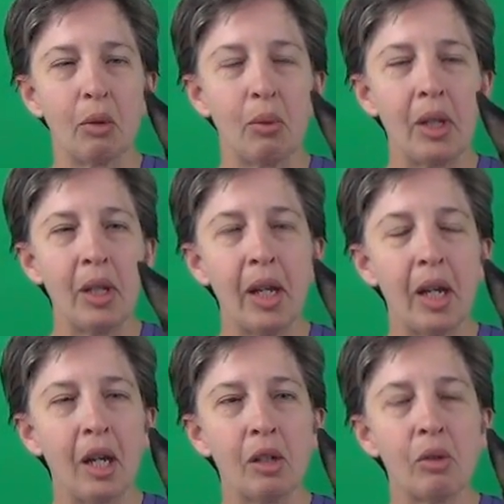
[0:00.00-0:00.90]
When they
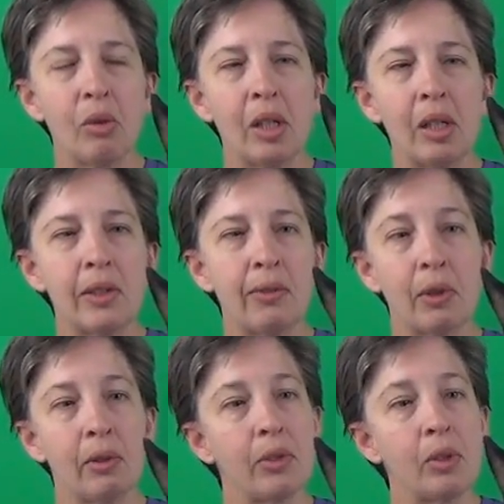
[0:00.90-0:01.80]
are doing this
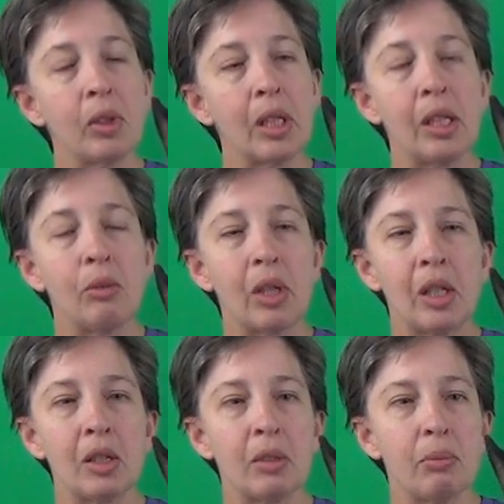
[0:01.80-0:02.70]
very fluidly, we're
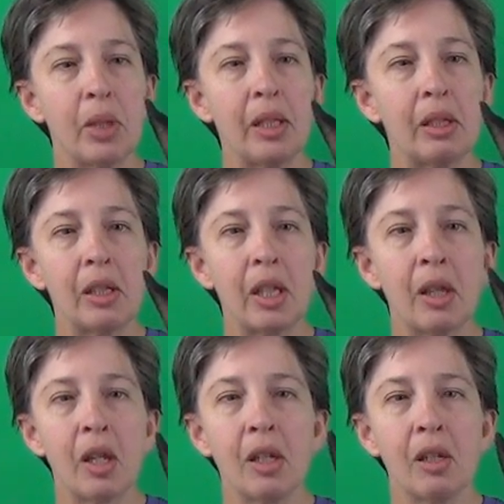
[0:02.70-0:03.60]
going to blend it
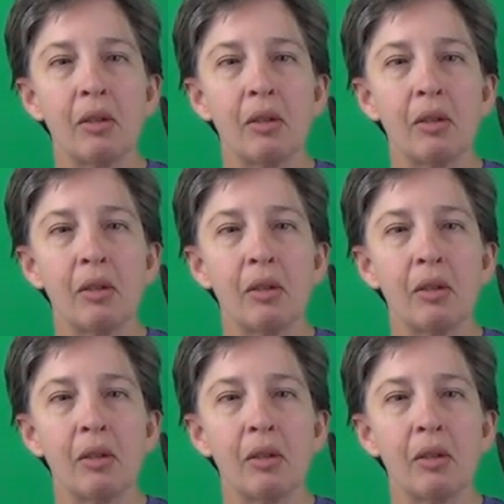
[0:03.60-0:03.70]
together